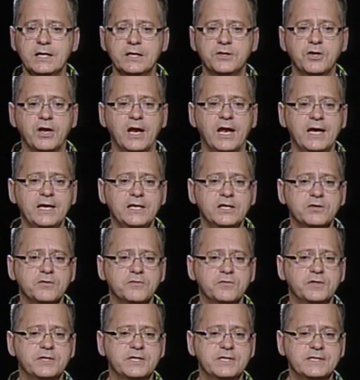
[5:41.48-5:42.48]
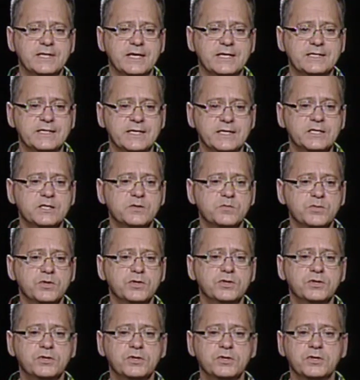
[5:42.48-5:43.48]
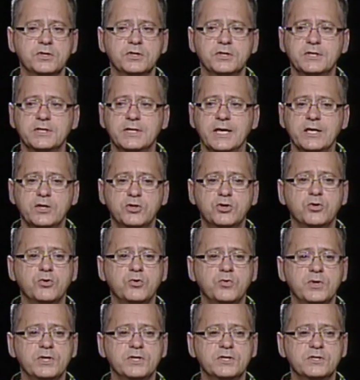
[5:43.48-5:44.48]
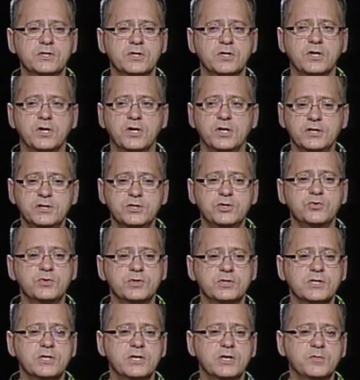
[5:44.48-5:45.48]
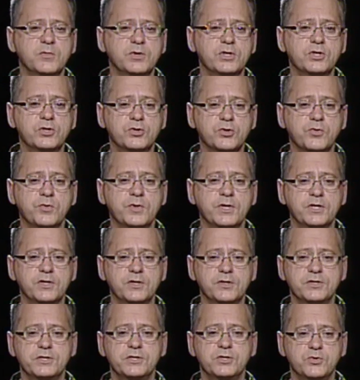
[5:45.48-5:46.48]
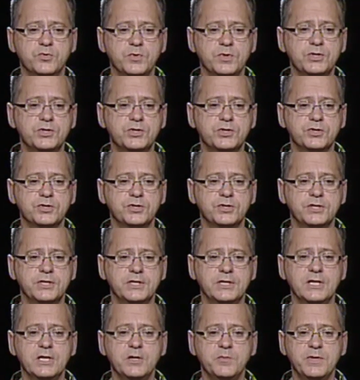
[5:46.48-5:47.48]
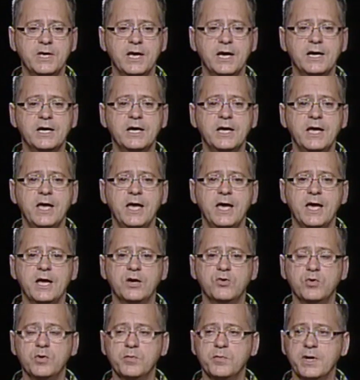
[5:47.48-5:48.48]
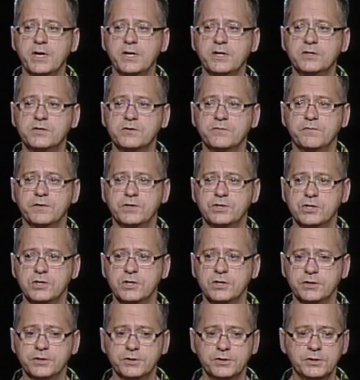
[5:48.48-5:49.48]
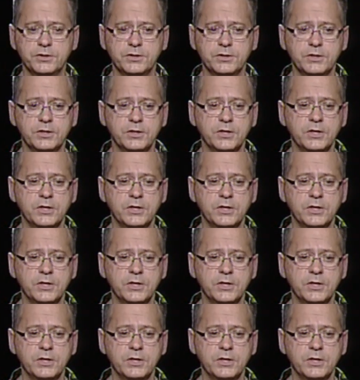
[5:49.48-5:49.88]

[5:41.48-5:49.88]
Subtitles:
In the light of this assessment, NATO is continuously monitoring the situation in Libya and remains vigilant.